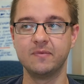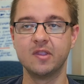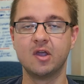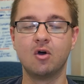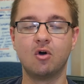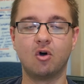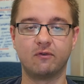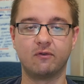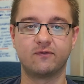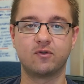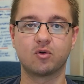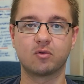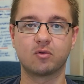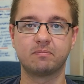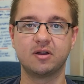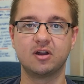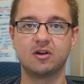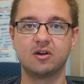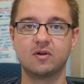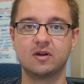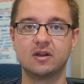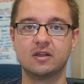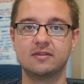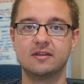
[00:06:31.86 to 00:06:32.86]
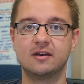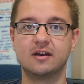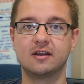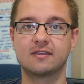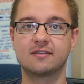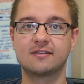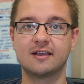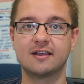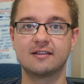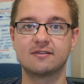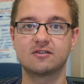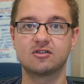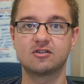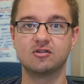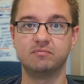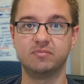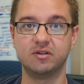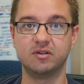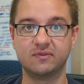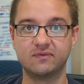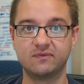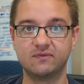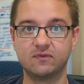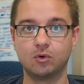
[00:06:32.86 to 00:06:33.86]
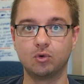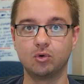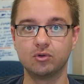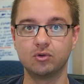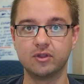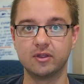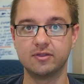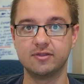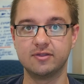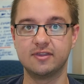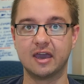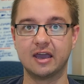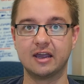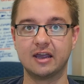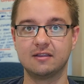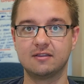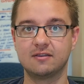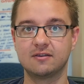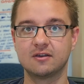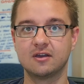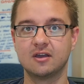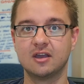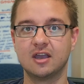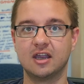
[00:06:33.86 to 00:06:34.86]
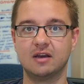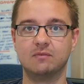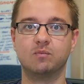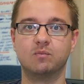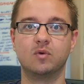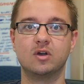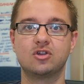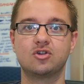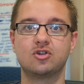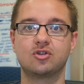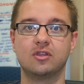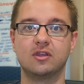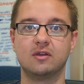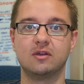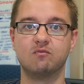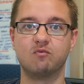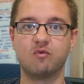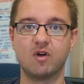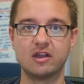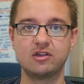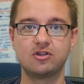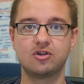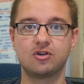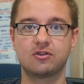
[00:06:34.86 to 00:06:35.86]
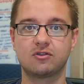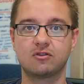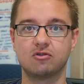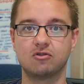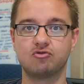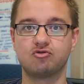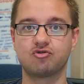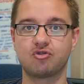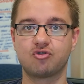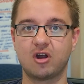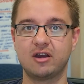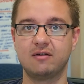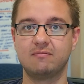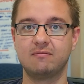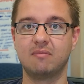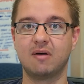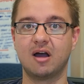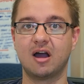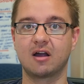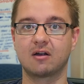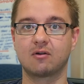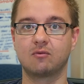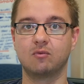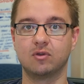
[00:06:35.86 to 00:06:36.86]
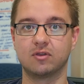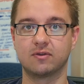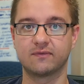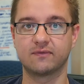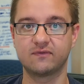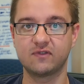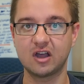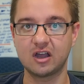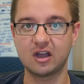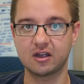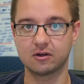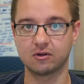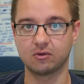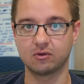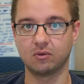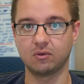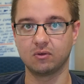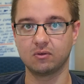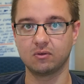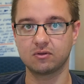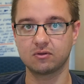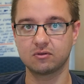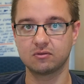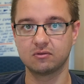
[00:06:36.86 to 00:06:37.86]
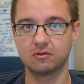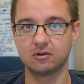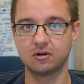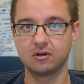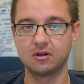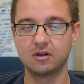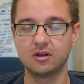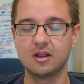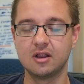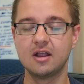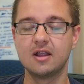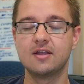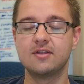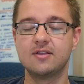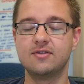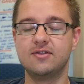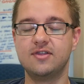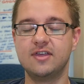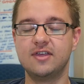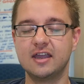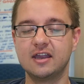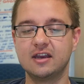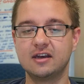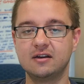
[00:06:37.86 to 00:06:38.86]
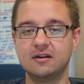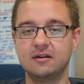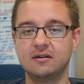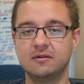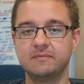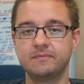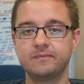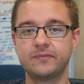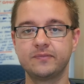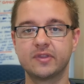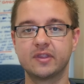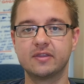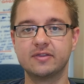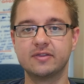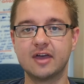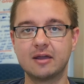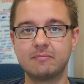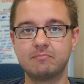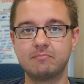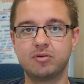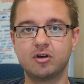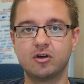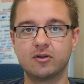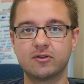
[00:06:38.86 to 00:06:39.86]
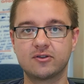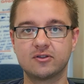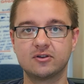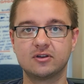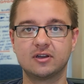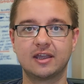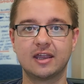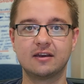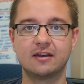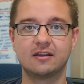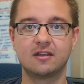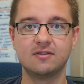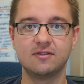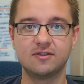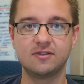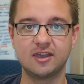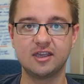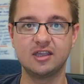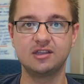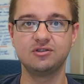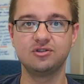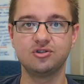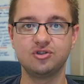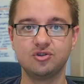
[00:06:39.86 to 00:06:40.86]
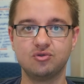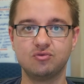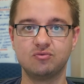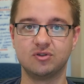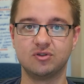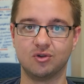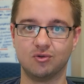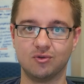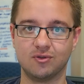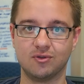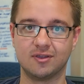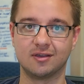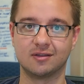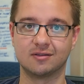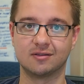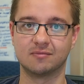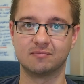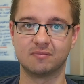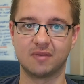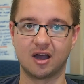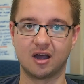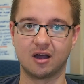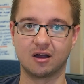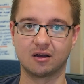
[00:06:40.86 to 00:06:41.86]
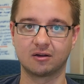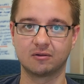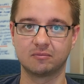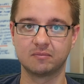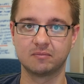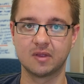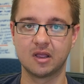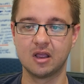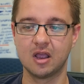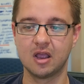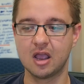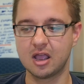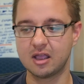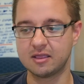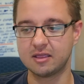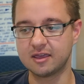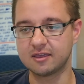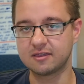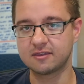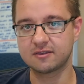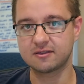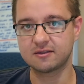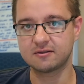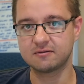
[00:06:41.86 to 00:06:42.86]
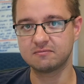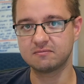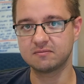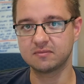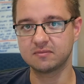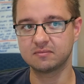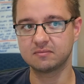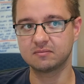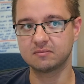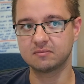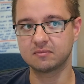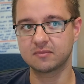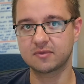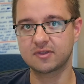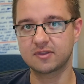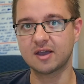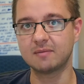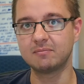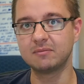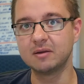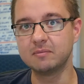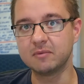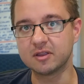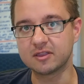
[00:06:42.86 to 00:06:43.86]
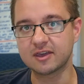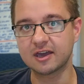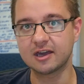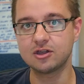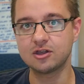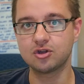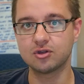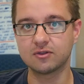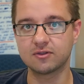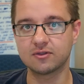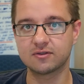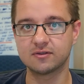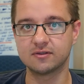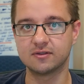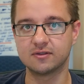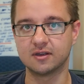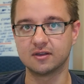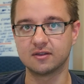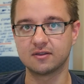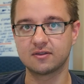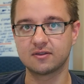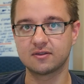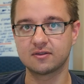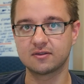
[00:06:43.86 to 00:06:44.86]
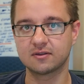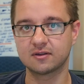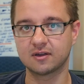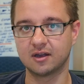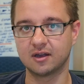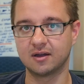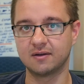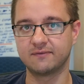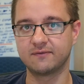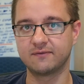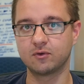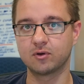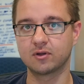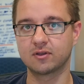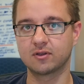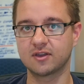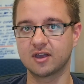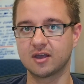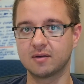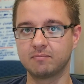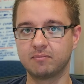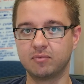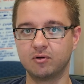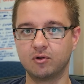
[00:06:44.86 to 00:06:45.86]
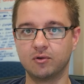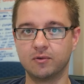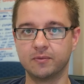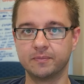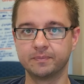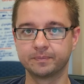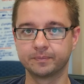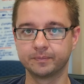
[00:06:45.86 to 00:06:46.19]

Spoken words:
or for a period that extends to before the date in which the registered trademark was filed, then that person can continue using the mark. There's some limitations to this. For example,